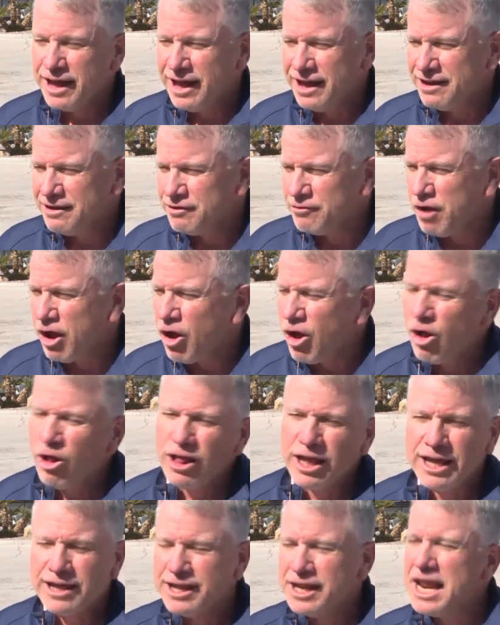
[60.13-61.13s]
and, and
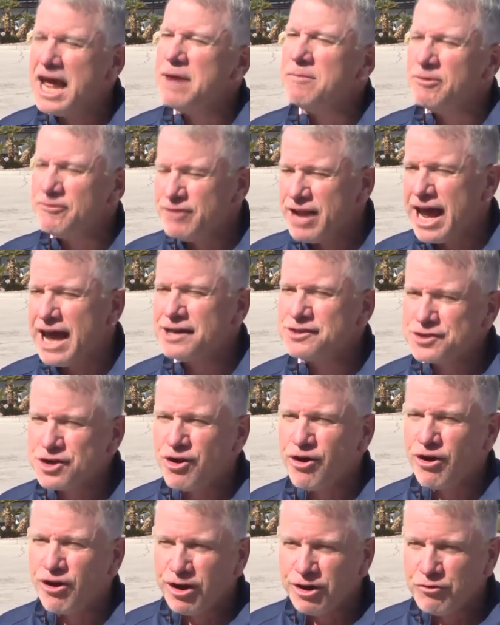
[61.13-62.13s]
all in the name of
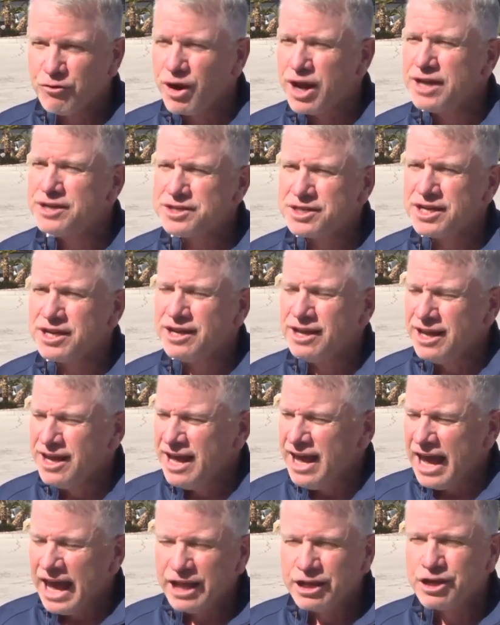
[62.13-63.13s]
NASCAR and racing
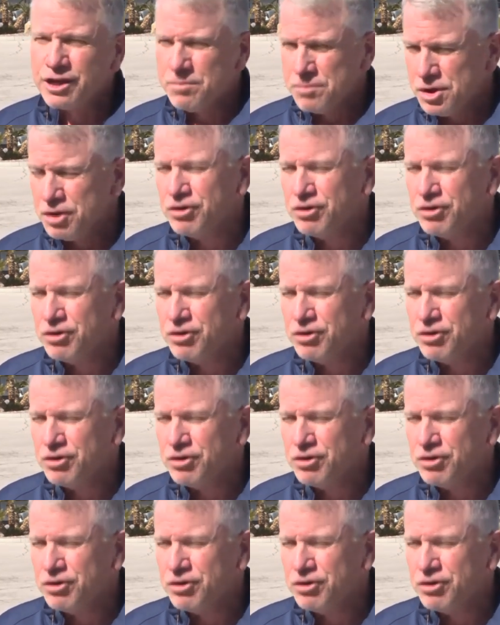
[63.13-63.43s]
and